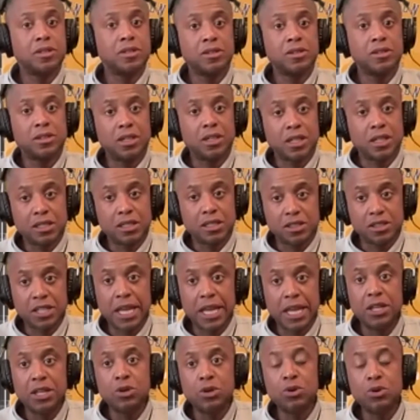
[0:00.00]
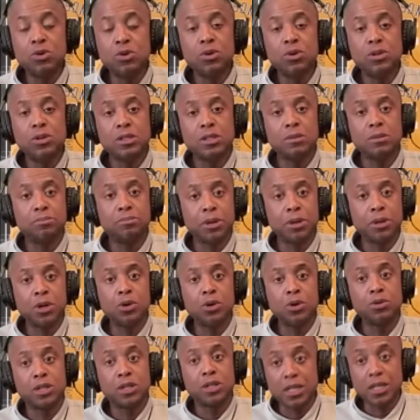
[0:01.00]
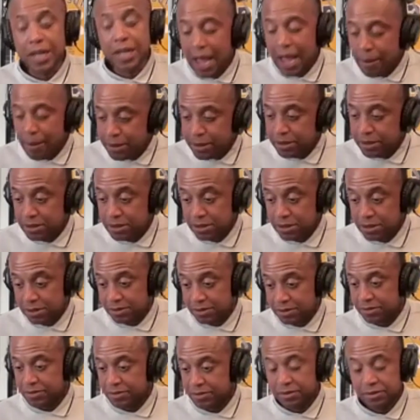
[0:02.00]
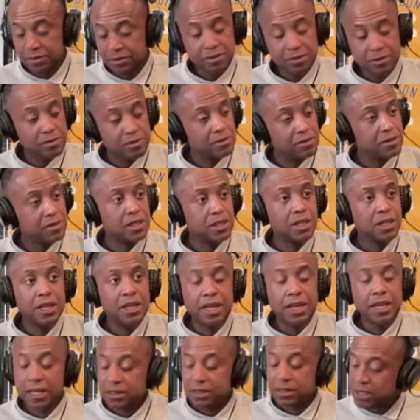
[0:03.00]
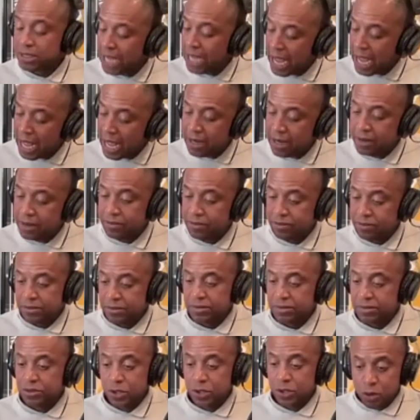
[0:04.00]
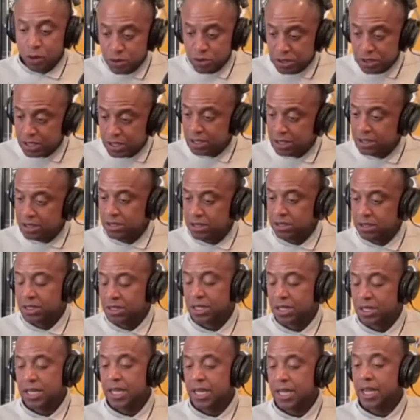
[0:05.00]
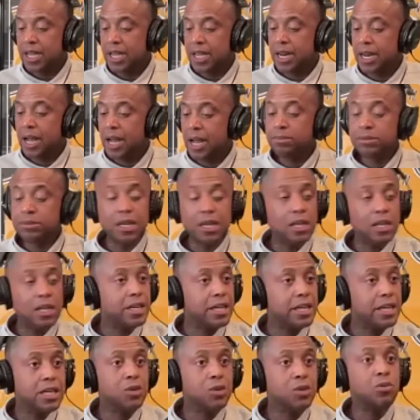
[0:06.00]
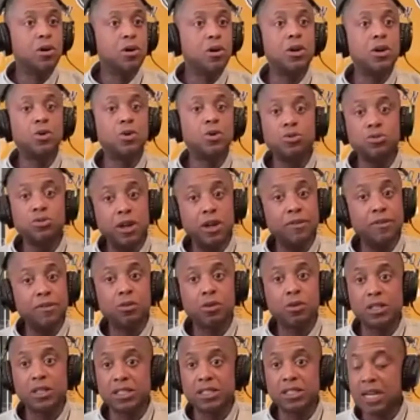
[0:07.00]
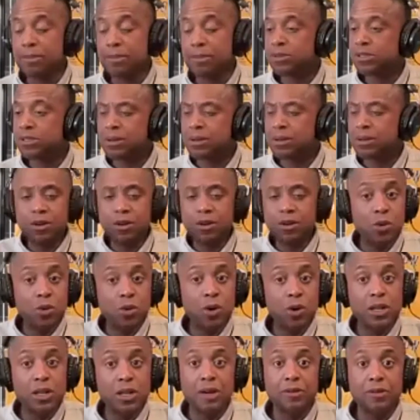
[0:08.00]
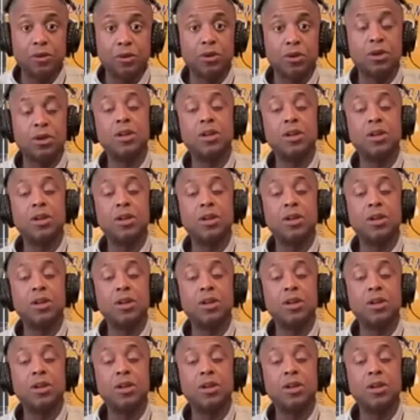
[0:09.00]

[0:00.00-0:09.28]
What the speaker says: to continue to build good habits. And Scott knows this, and I'm telling anyone who's ever won a championship, I don't care what level,